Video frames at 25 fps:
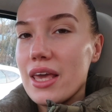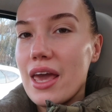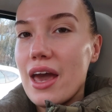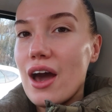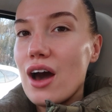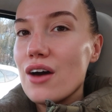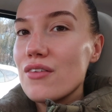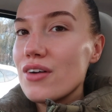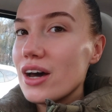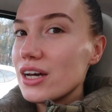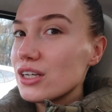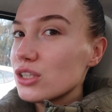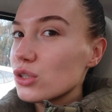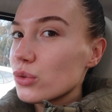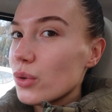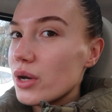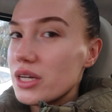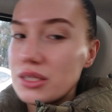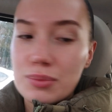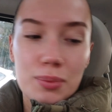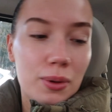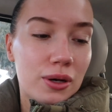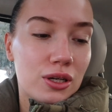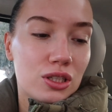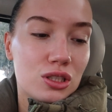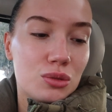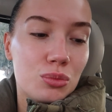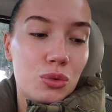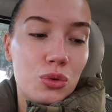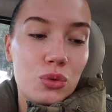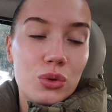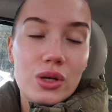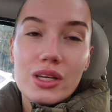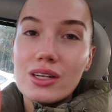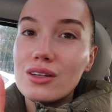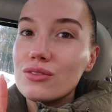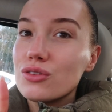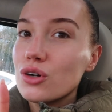yeah, I've had a squares bar this
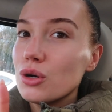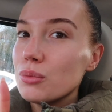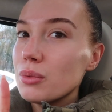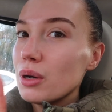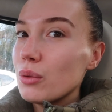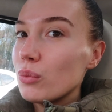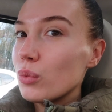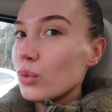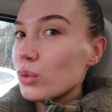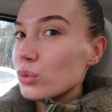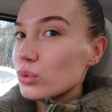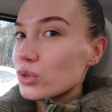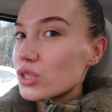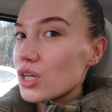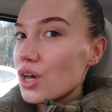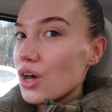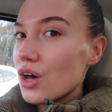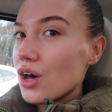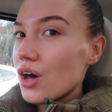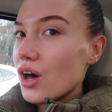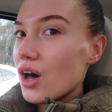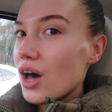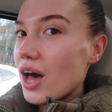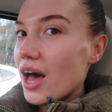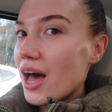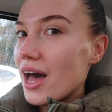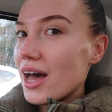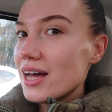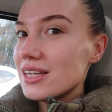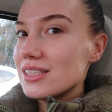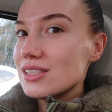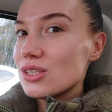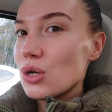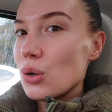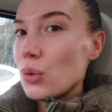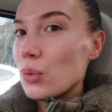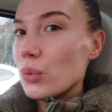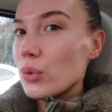morning, I've got my water
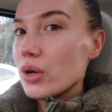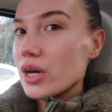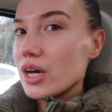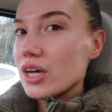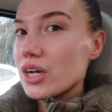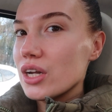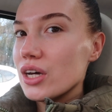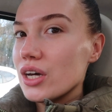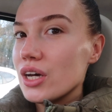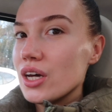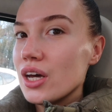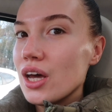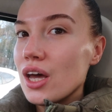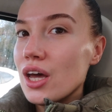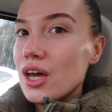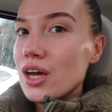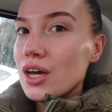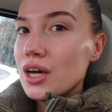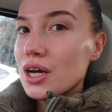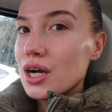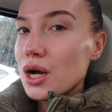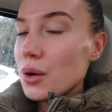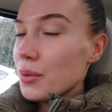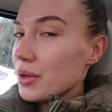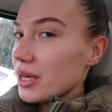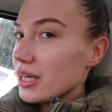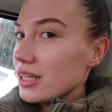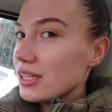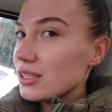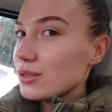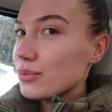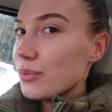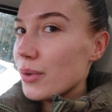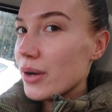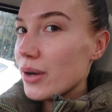and we're gonna go and get this